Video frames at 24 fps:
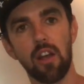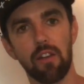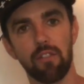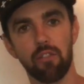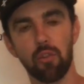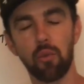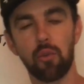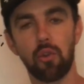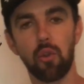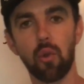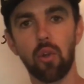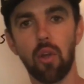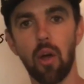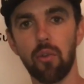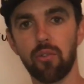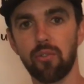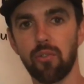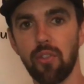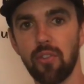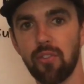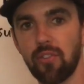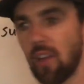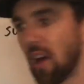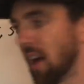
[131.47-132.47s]
flew too close
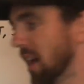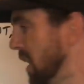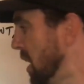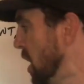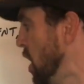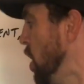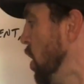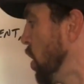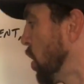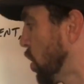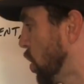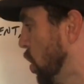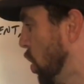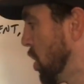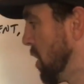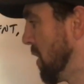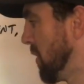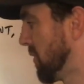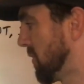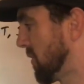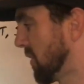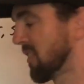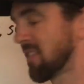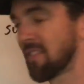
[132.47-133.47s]
to the sun,
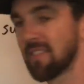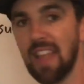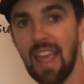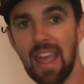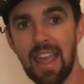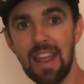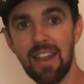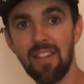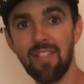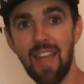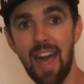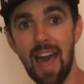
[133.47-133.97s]
couldn't sustain